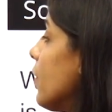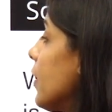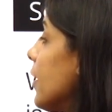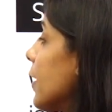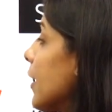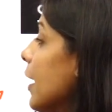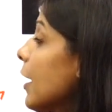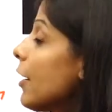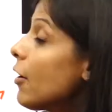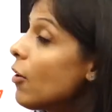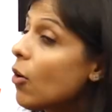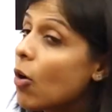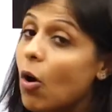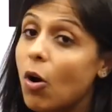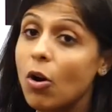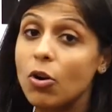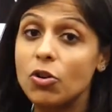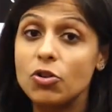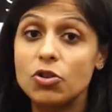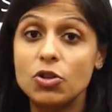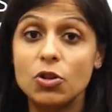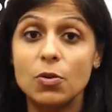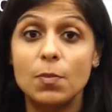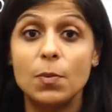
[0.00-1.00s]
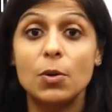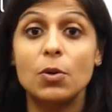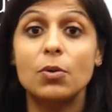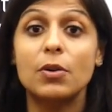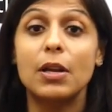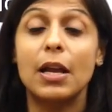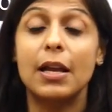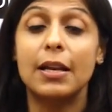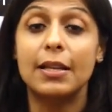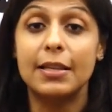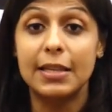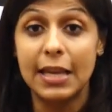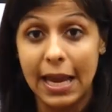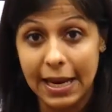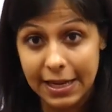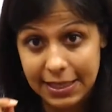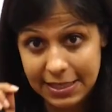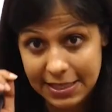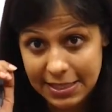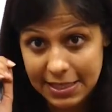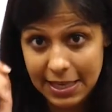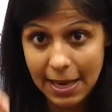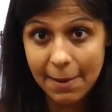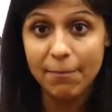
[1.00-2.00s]
we can contribute and
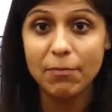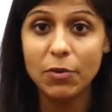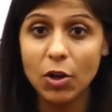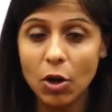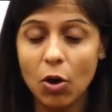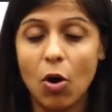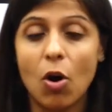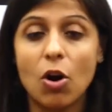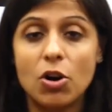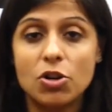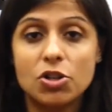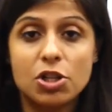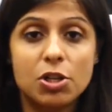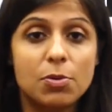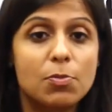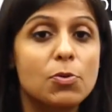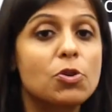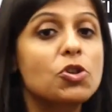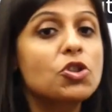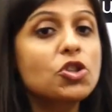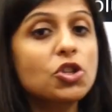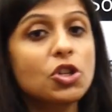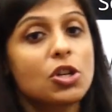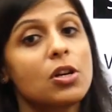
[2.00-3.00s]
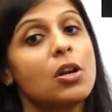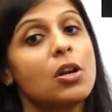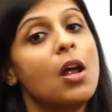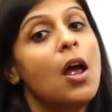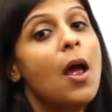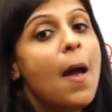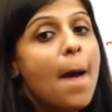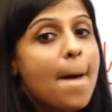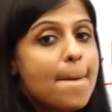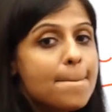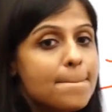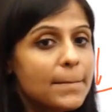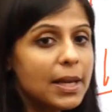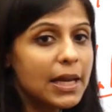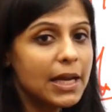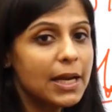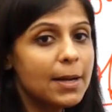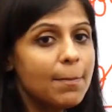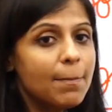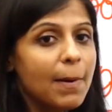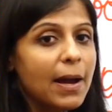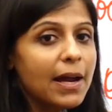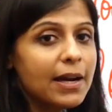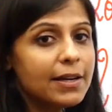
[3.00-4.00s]
accept the contribution
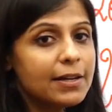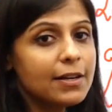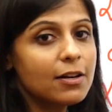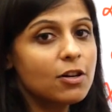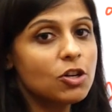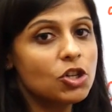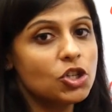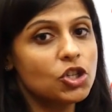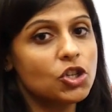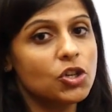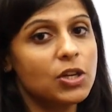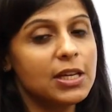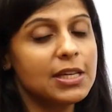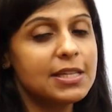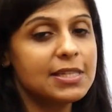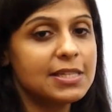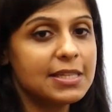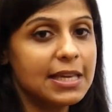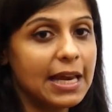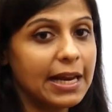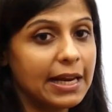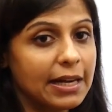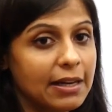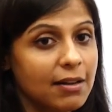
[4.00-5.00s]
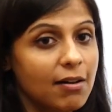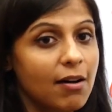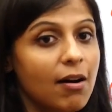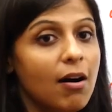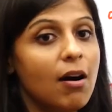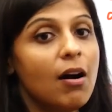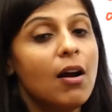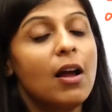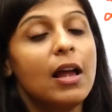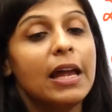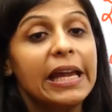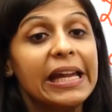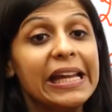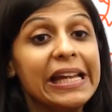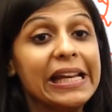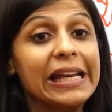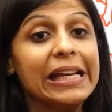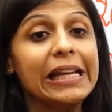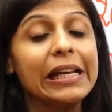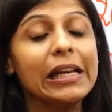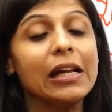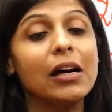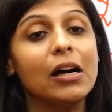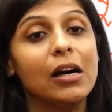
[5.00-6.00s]
made by tertiary sector
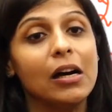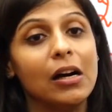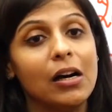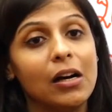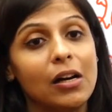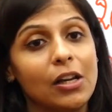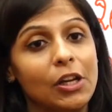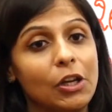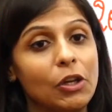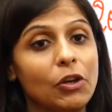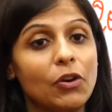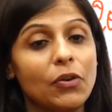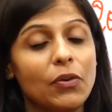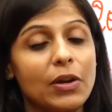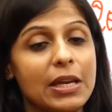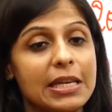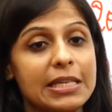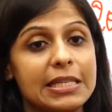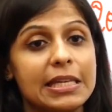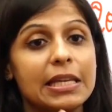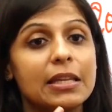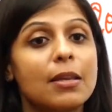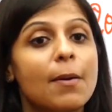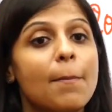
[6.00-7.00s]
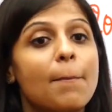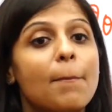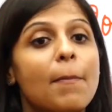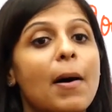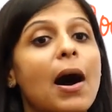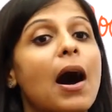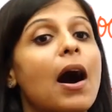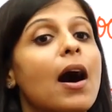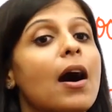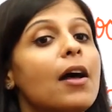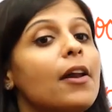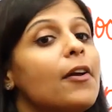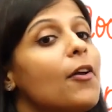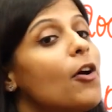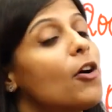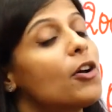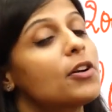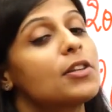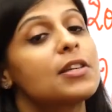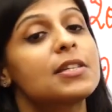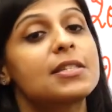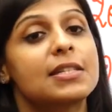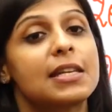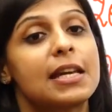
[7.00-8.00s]
in raising the bar or
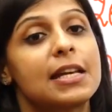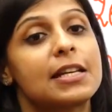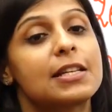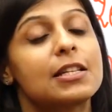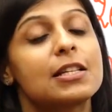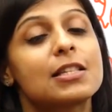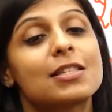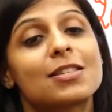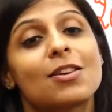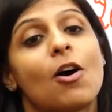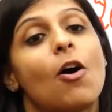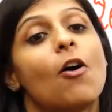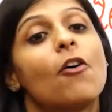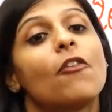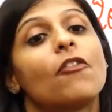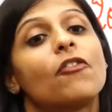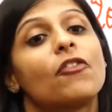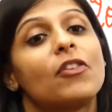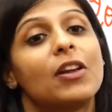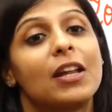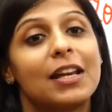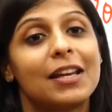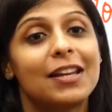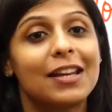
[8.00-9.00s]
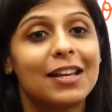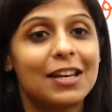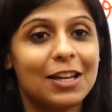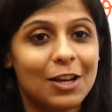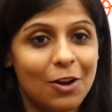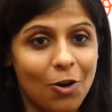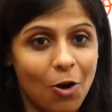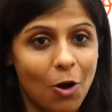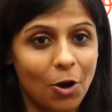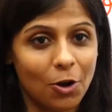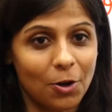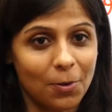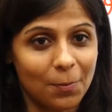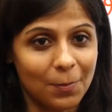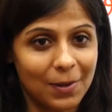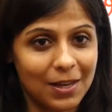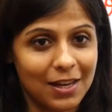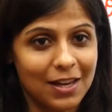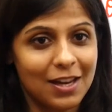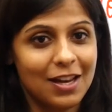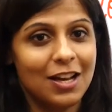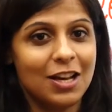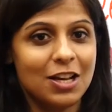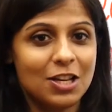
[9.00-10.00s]
the status of Indian economy.
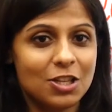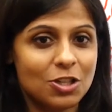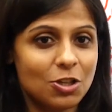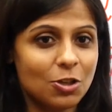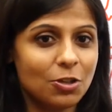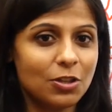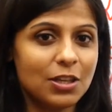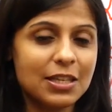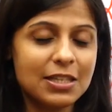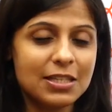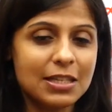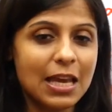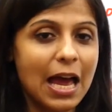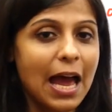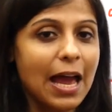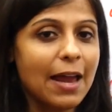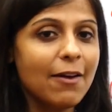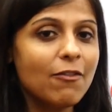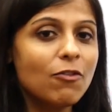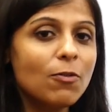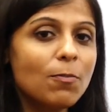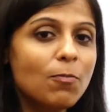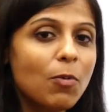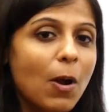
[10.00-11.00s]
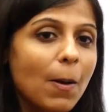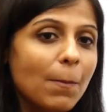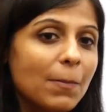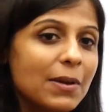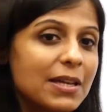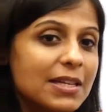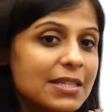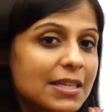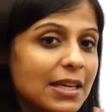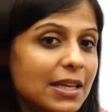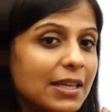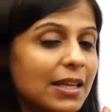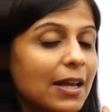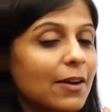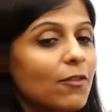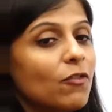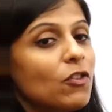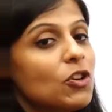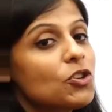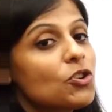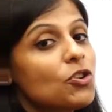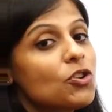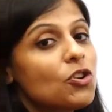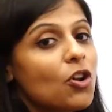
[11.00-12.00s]
So this I would probably say that
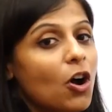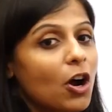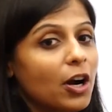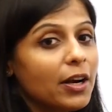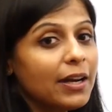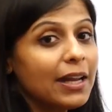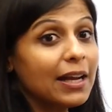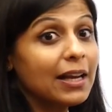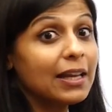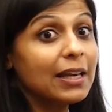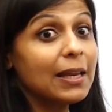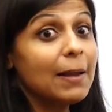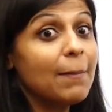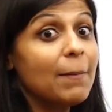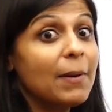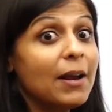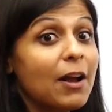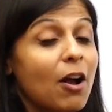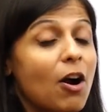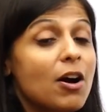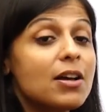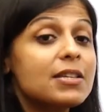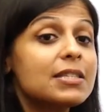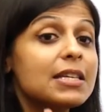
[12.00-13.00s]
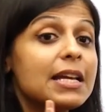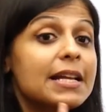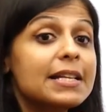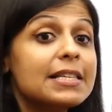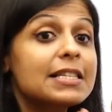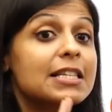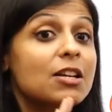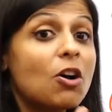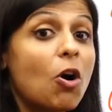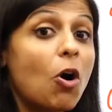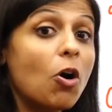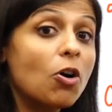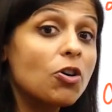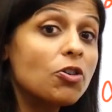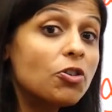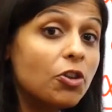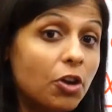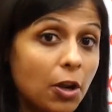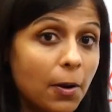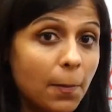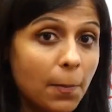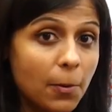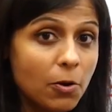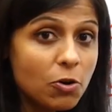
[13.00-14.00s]
we do not agree, because its
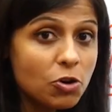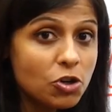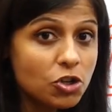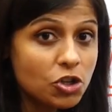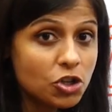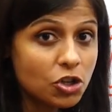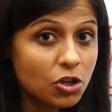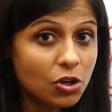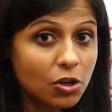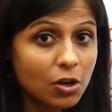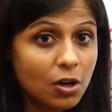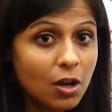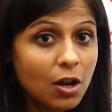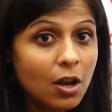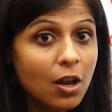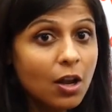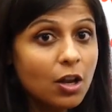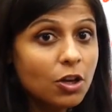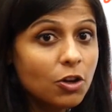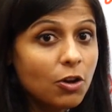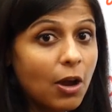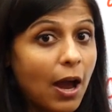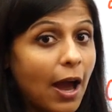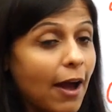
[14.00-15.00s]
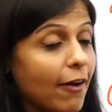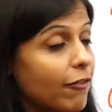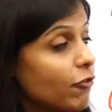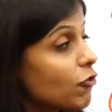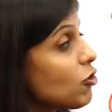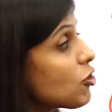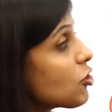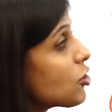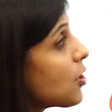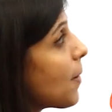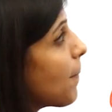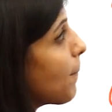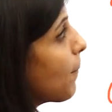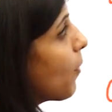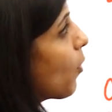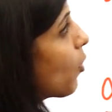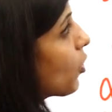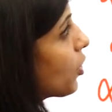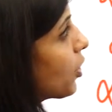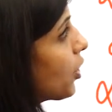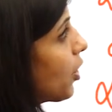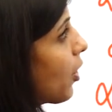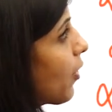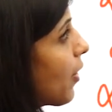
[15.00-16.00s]
contribution, you have to
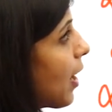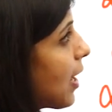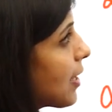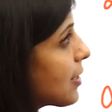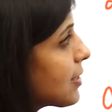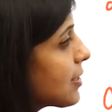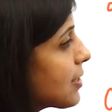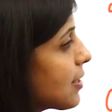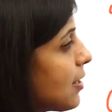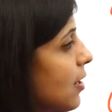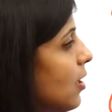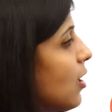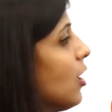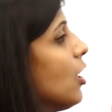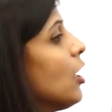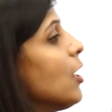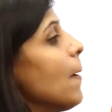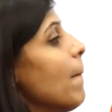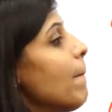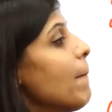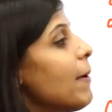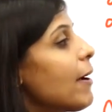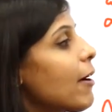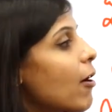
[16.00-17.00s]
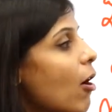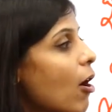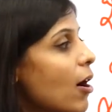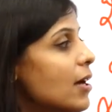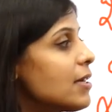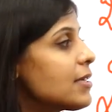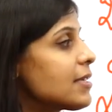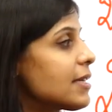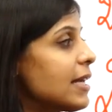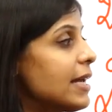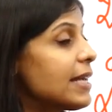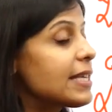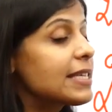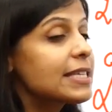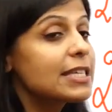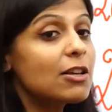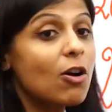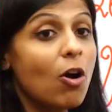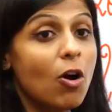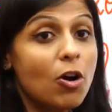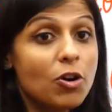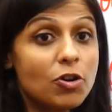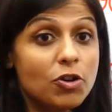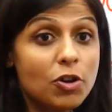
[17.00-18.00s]
support your answer because its
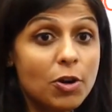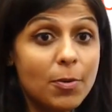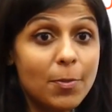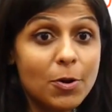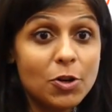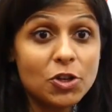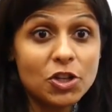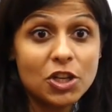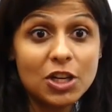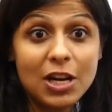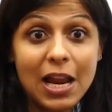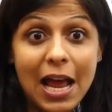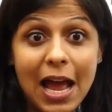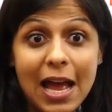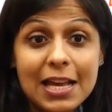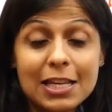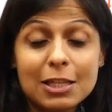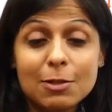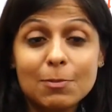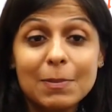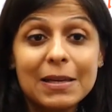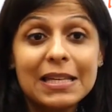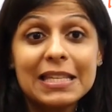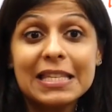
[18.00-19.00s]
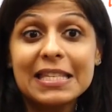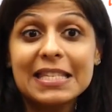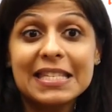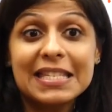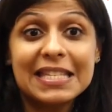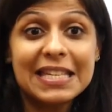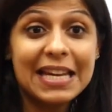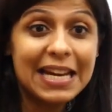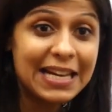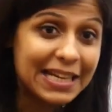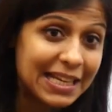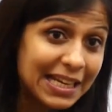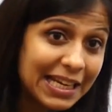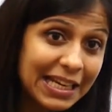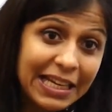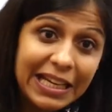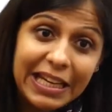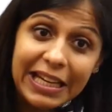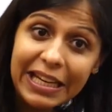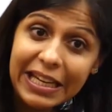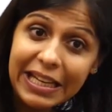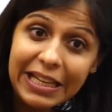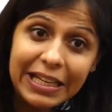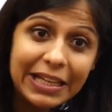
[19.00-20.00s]
contribution has been
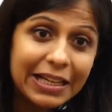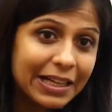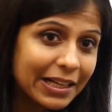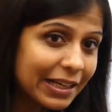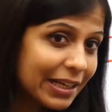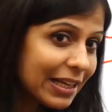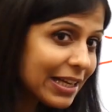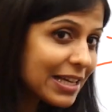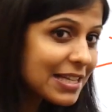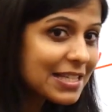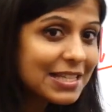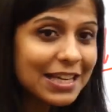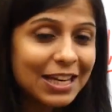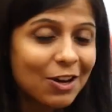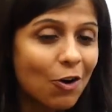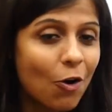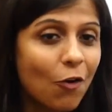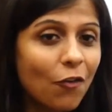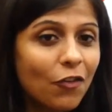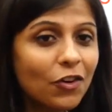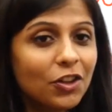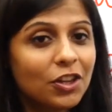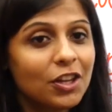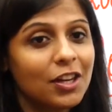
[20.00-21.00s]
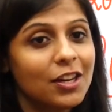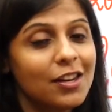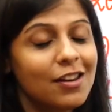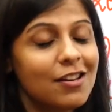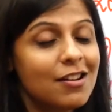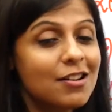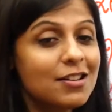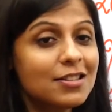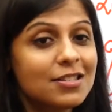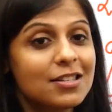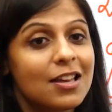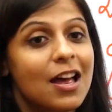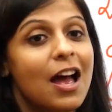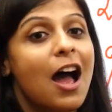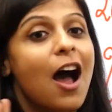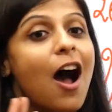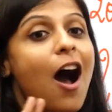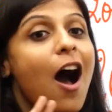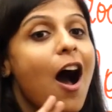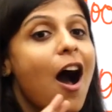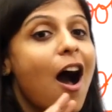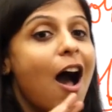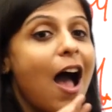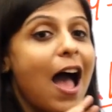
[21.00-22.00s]
steadily increasing over the years
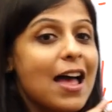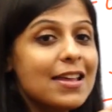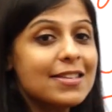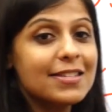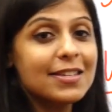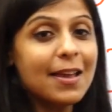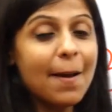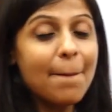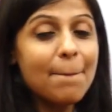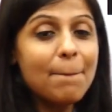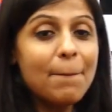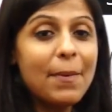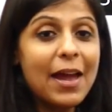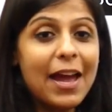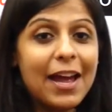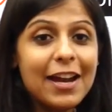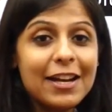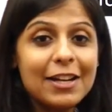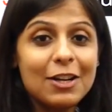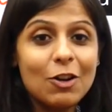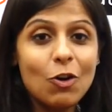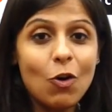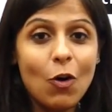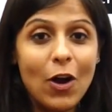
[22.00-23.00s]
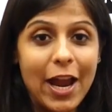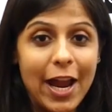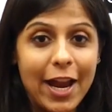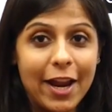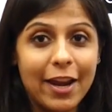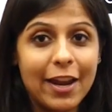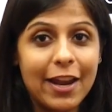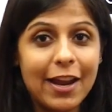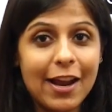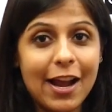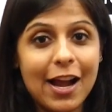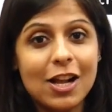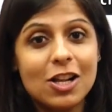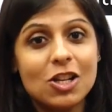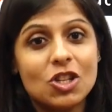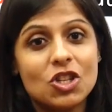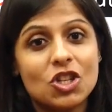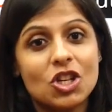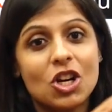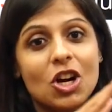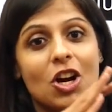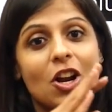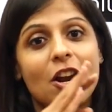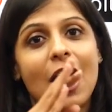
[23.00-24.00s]
as compared to
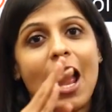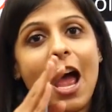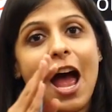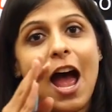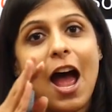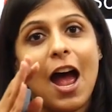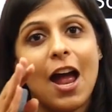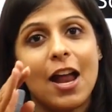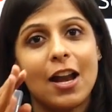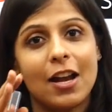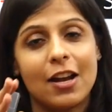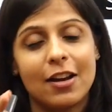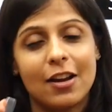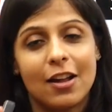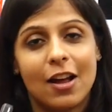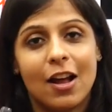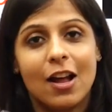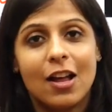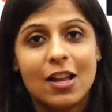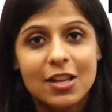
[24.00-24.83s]
agriculture and